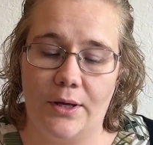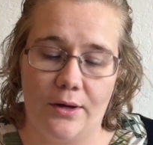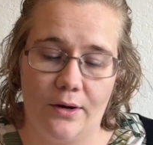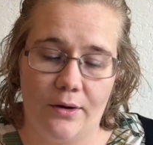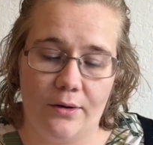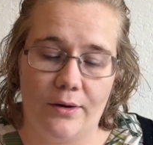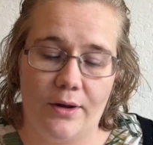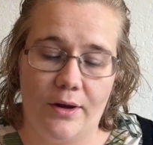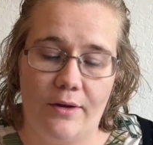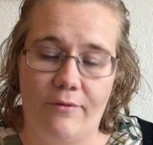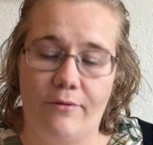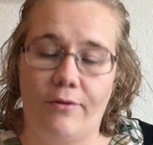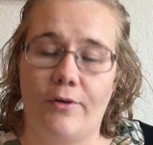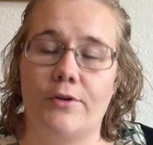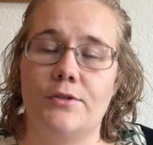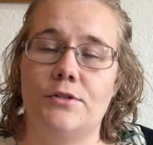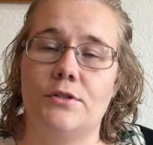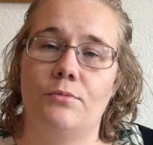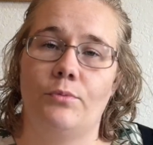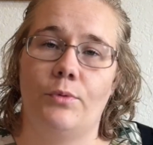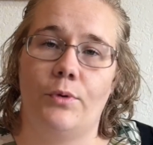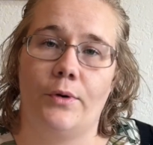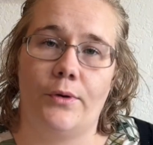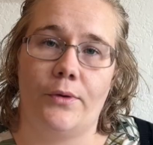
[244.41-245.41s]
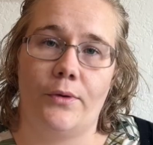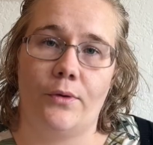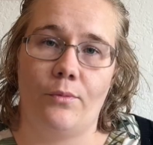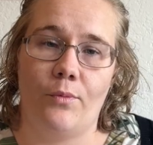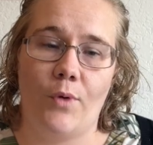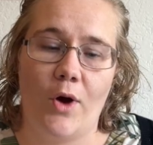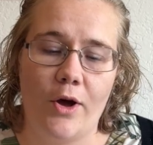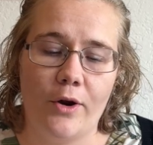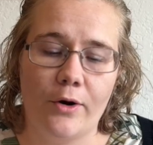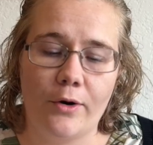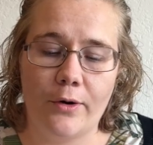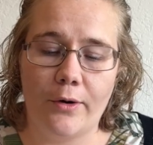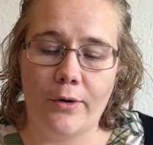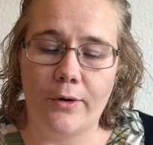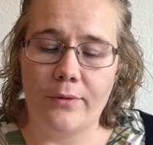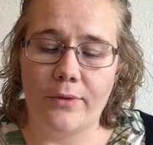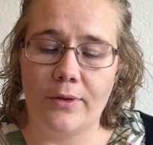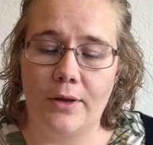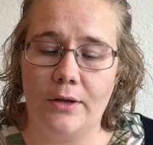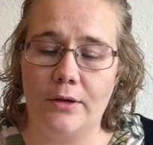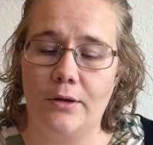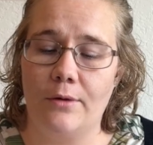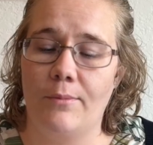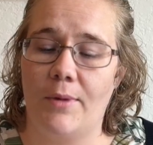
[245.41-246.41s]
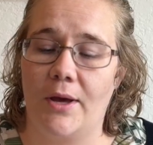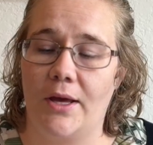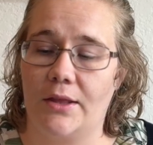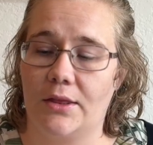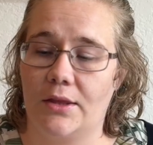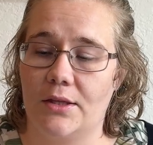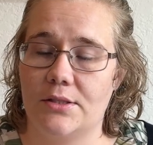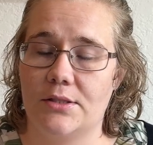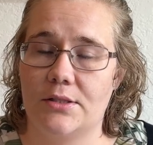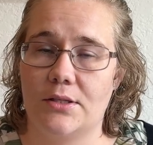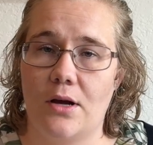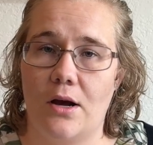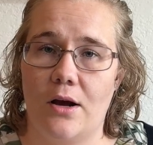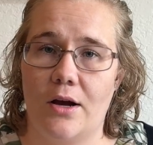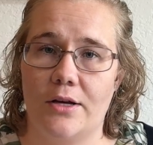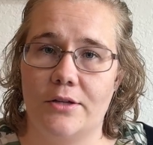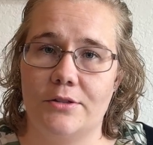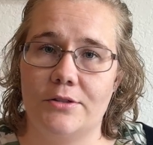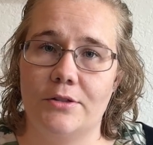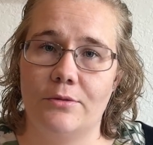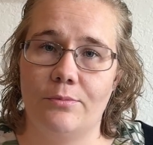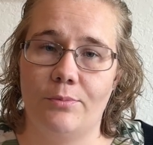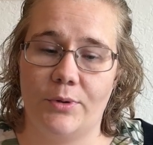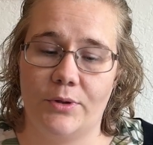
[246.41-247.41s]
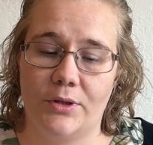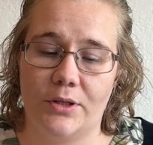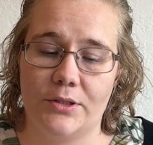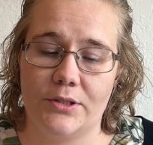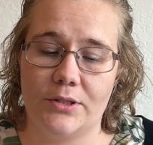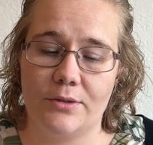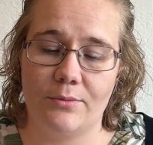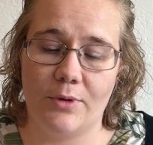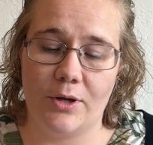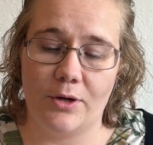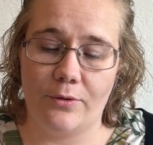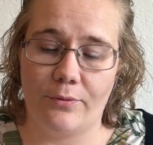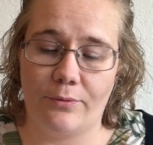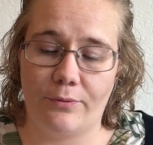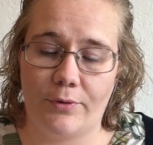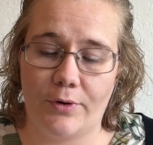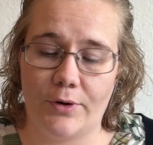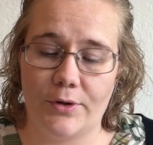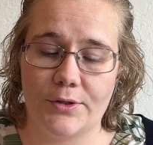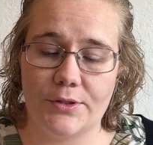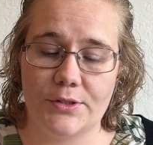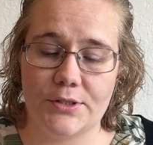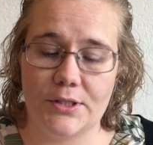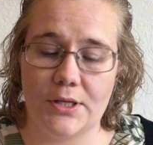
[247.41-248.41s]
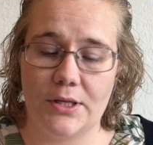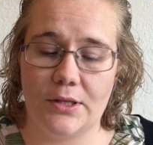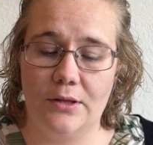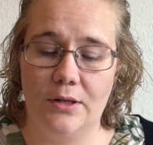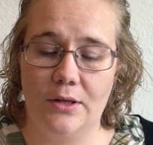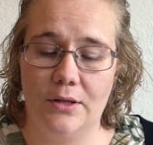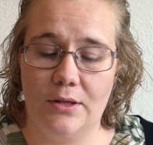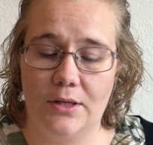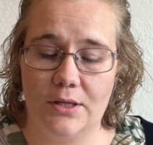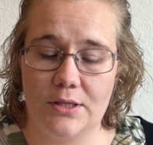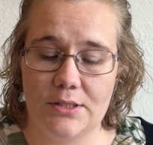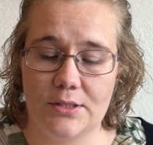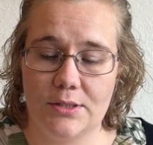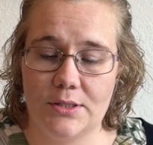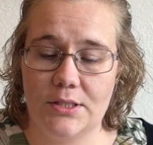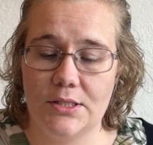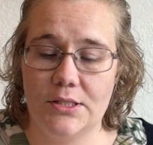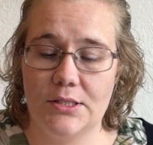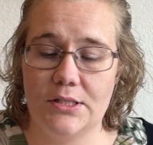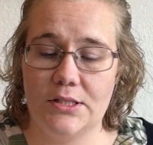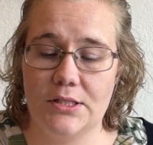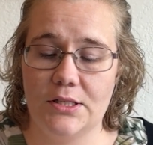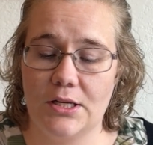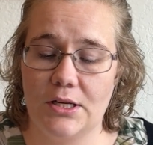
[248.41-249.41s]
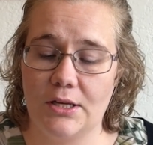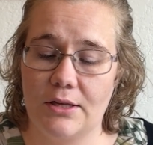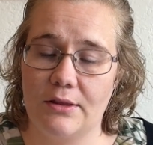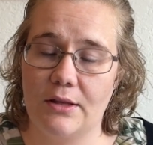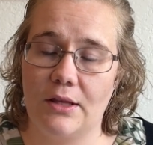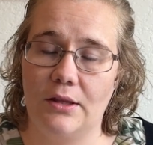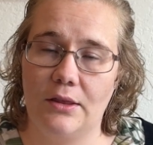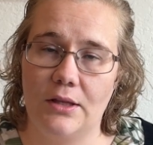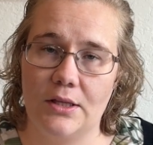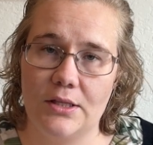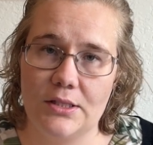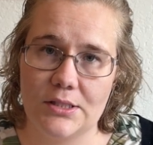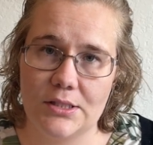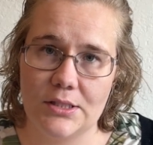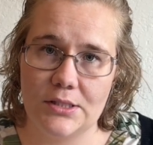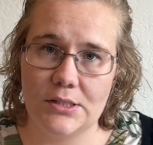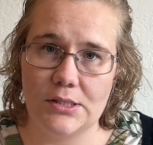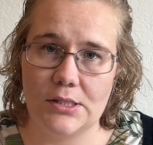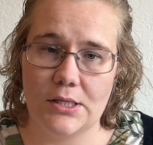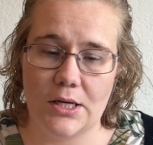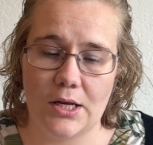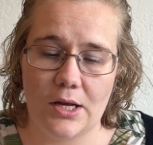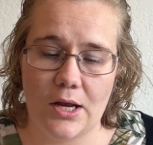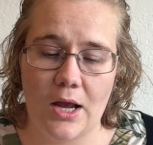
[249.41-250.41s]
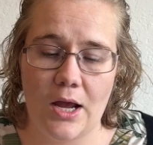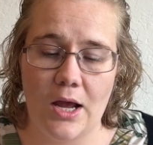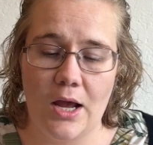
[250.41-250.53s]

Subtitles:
Okay, first you boil the water, then you make the sauce, you put the tomato first, and then this seasoning, and then this seasoning,